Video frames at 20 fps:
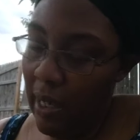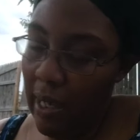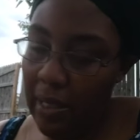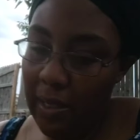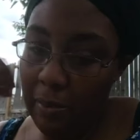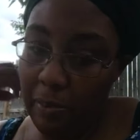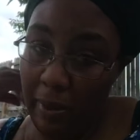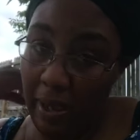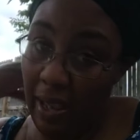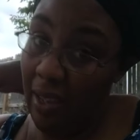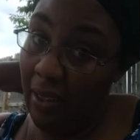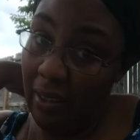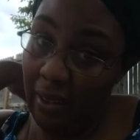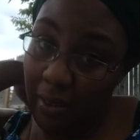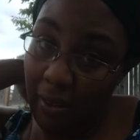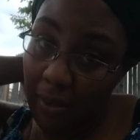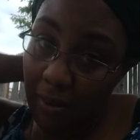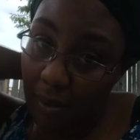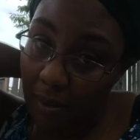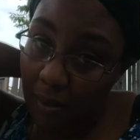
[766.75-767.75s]
it's big.
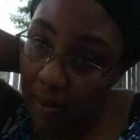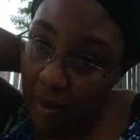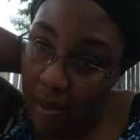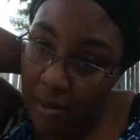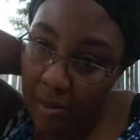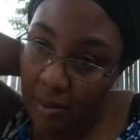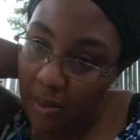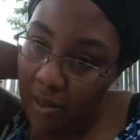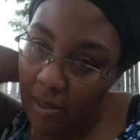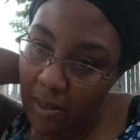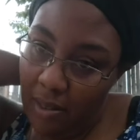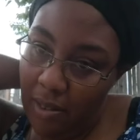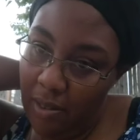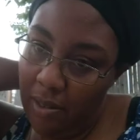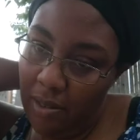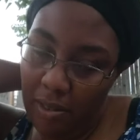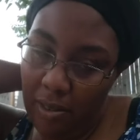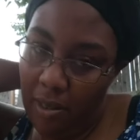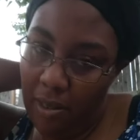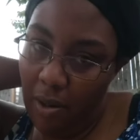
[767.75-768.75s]
There's
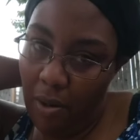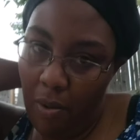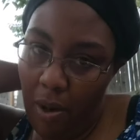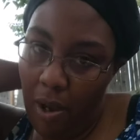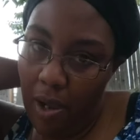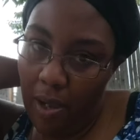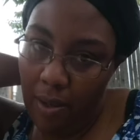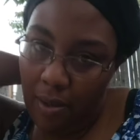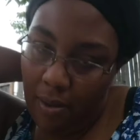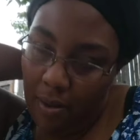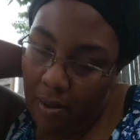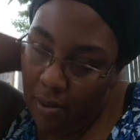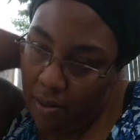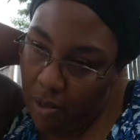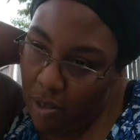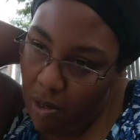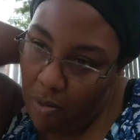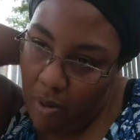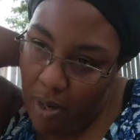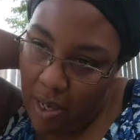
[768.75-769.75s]
there's just no way. There's
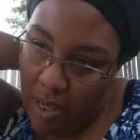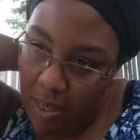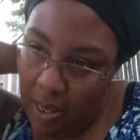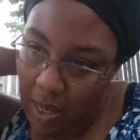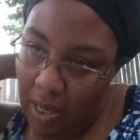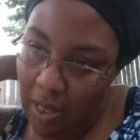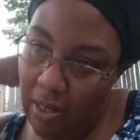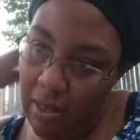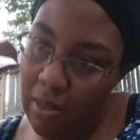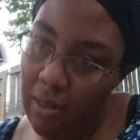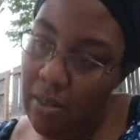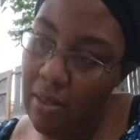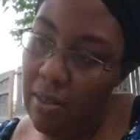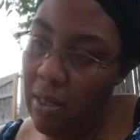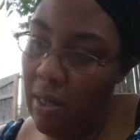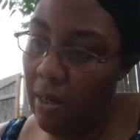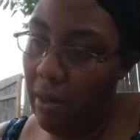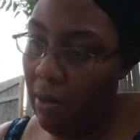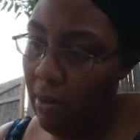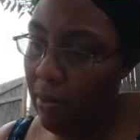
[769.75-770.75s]
no way that,
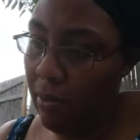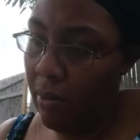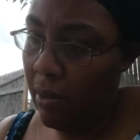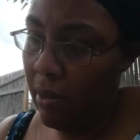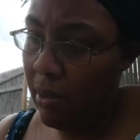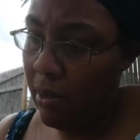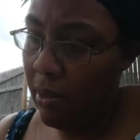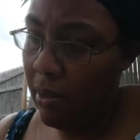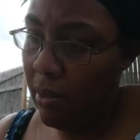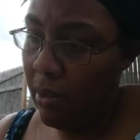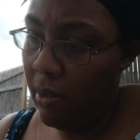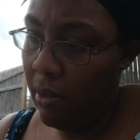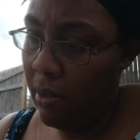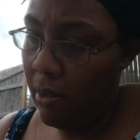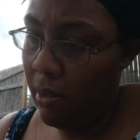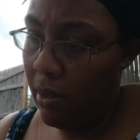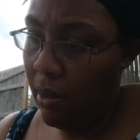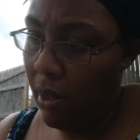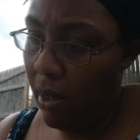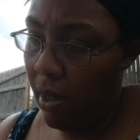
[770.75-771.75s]
you know,
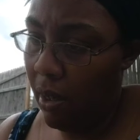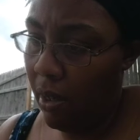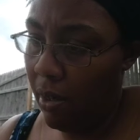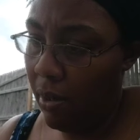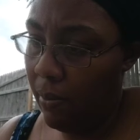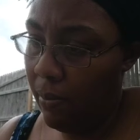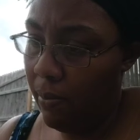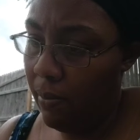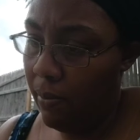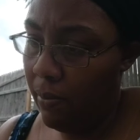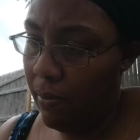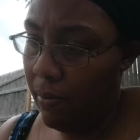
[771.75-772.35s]
um,